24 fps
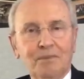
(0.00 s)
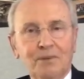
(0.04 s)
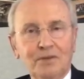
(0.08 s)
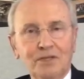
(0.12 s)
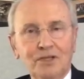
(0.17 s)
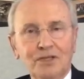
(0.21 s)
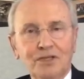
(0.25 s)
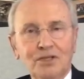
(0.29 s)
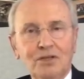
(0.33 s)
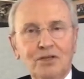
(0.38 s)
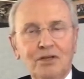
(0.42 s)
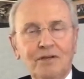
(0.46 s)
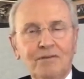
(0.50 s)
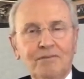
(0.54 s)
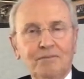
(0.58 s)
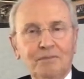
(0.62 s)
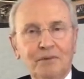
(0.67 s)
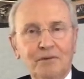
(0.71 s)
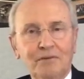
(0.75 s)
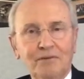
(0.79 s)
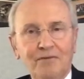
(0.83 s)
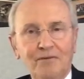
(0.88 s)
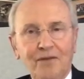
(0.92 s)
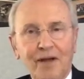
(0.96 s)
pursuit
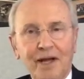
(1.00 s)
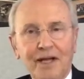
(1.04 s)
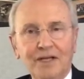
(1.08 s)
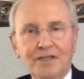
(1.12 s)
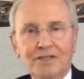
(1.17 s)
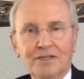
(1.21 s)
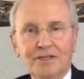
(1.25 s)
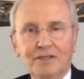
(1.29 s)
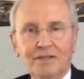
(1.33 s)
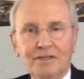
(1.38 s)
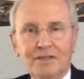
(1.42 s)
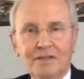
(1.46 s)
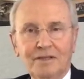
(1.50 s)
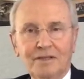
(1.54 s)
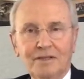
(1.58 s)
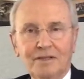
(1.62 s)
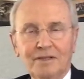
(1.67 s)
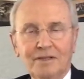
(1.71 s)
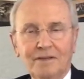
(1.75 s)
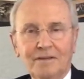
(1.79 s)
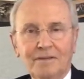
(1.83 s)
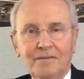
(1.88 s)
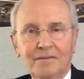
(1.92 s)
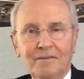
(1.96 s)
of perfection
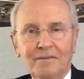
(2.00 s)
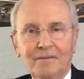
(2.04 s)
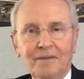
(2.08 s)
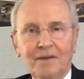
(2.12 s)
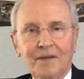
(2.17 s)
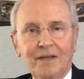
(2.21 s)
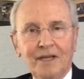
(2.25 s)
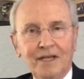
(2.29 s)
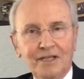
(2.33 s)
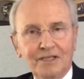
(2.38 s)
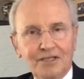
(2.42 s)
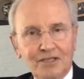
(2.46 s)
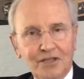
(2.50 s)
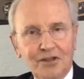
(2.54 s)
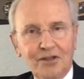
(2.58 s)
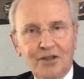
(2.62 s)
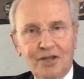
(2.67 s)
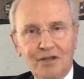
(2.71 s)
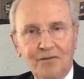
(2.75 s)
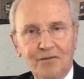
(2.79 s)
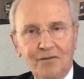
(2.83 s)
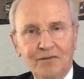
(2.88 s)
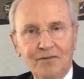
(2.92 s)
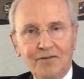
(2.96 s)
is the
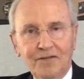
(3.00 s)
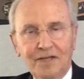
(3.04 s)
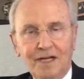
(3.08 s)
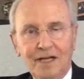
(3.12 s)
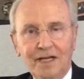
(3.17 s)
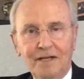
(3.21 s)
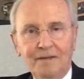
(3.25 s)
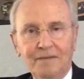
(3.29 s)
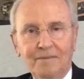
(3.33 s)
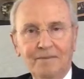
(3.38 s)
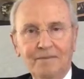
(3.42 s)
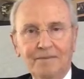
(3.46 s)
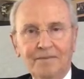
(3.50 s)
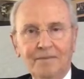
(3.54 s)
thief of time.